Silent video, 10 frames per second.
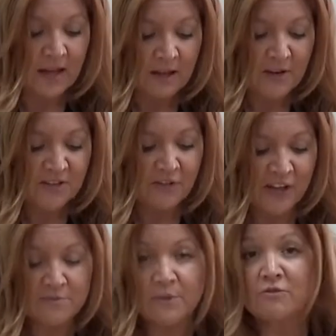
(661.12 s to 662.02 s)
especially if you
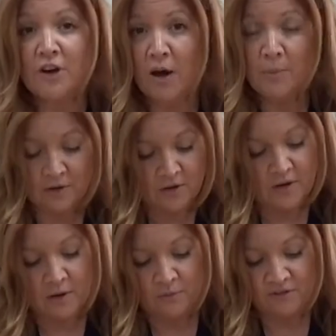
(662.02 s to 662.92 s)
give them a rub
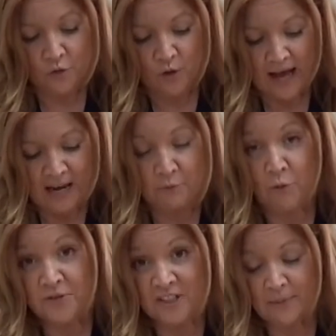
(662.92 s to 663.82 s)
beforehand
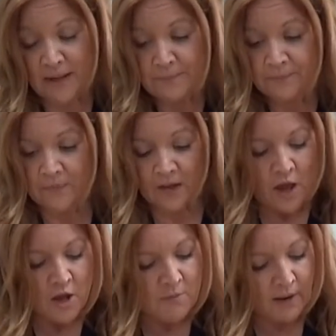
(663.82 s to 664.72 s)
before putting them in.
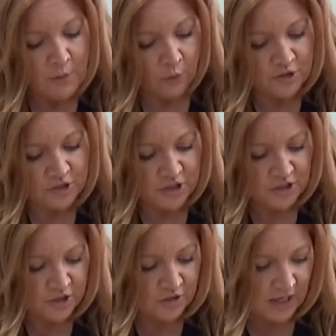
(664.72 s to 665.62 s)
You might want
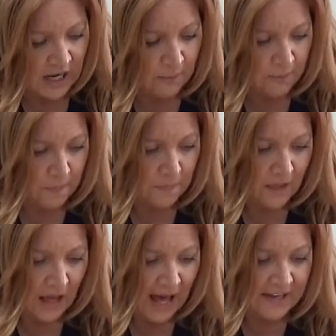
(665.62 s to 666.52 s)
to
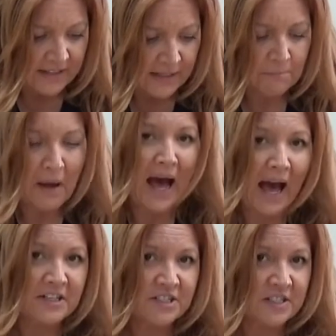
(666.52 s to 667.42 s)
add
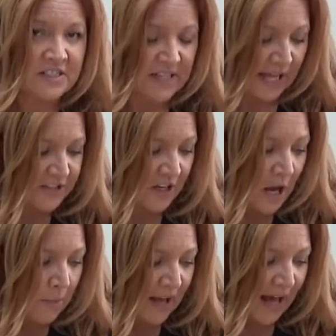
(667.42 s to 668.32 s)
impact to the scent
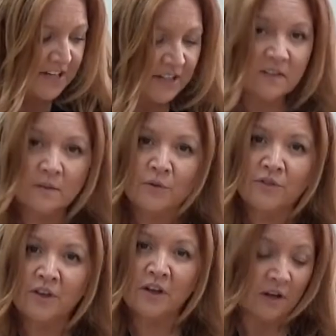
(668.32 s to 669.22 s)
by adding some
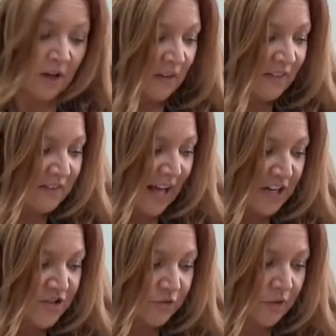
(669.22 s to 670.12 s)
of these
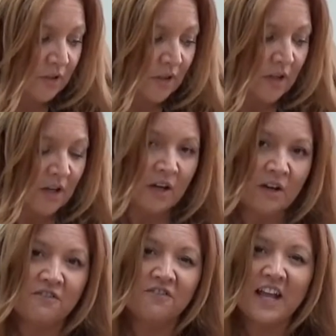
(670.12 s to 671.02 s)
natural
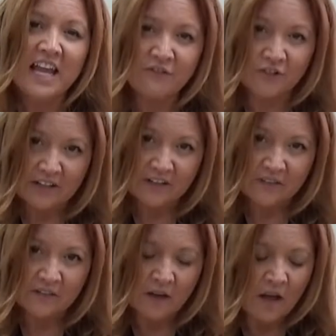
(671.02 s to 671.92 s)

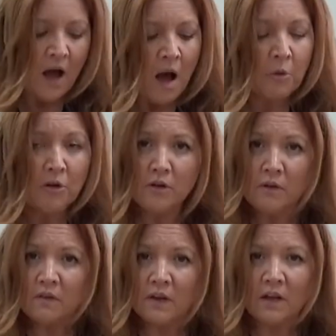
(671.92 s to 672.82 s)
flavourings. I'm not
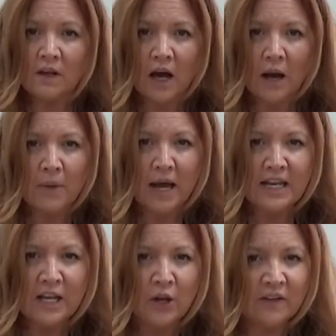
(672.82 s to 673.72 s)
using
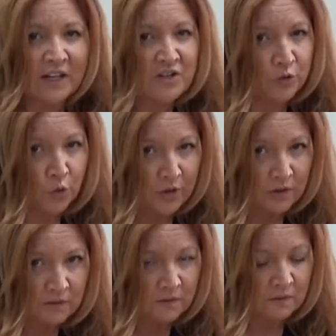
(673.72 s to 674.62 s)
any essential
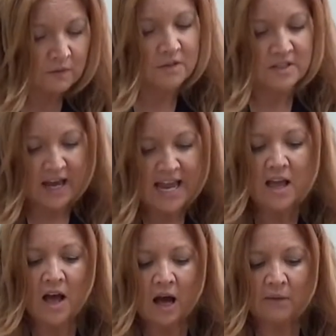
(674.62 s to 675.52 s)
oils
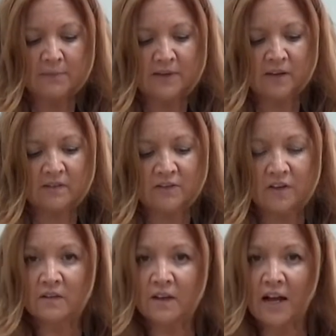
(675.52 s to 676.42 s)
today. I'm going to be using
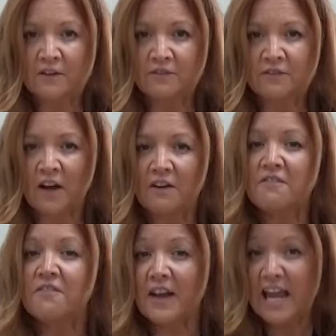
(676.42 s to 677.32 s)
just the kind of
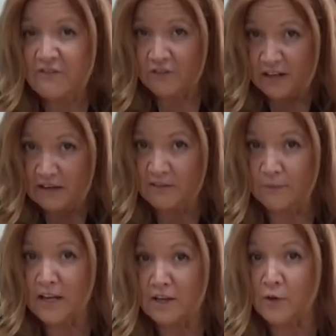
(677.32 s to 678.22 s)
flavourings you
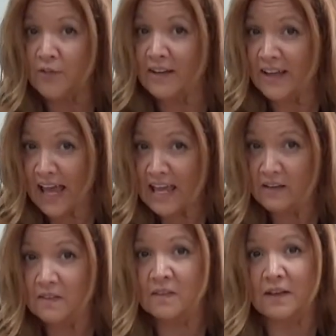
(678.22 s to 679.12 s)
might use in
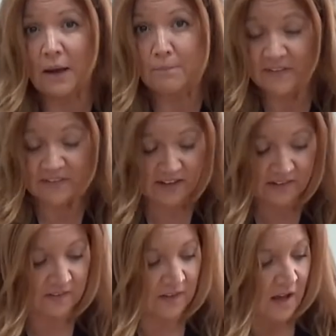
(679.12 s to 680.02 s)
cakes and
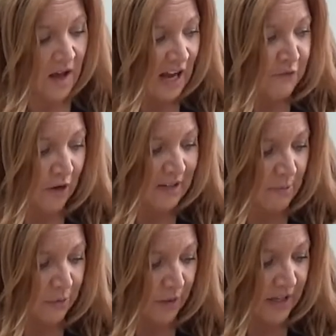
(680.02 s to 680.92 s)
biscuits. I've got a
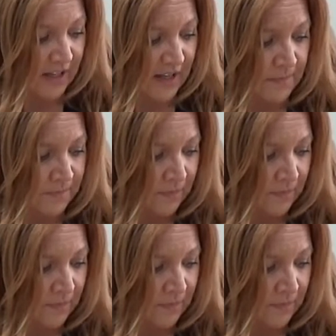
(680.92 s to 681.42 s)
lemon one here,